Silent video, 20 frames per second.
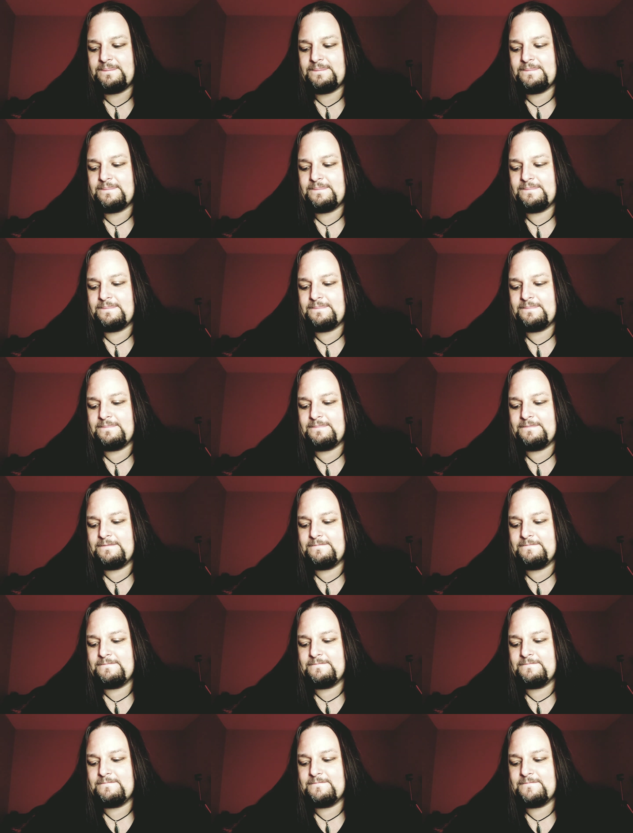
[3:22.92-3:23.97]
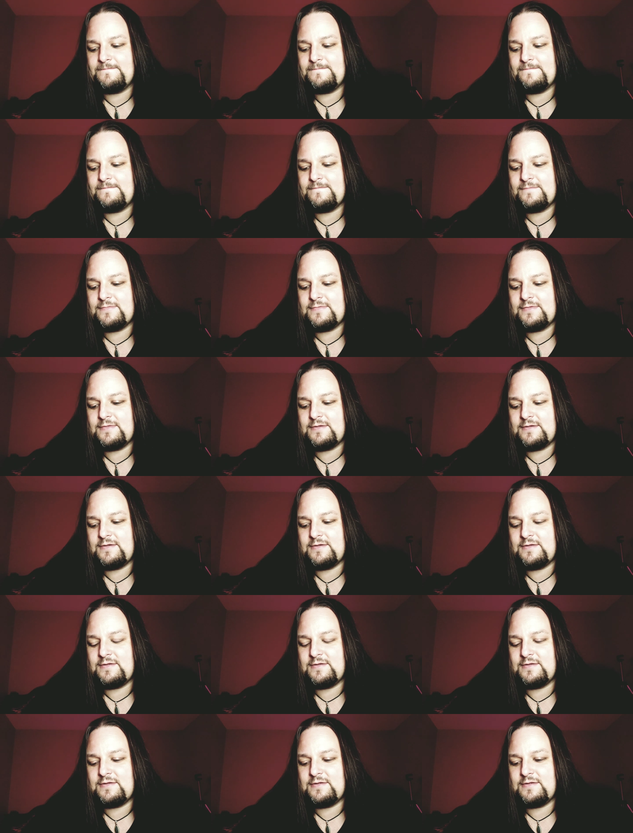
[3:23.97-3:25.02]

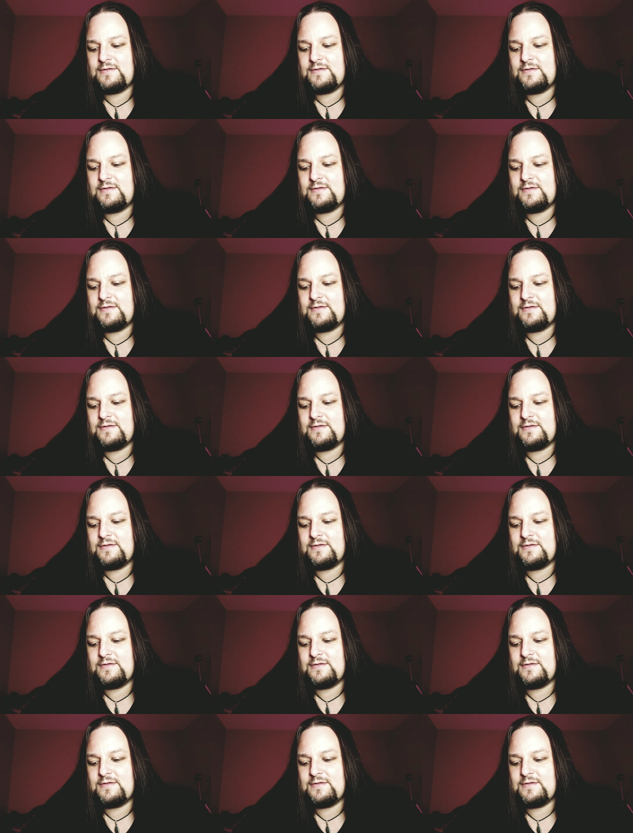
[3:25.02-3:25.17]
(no one is talking)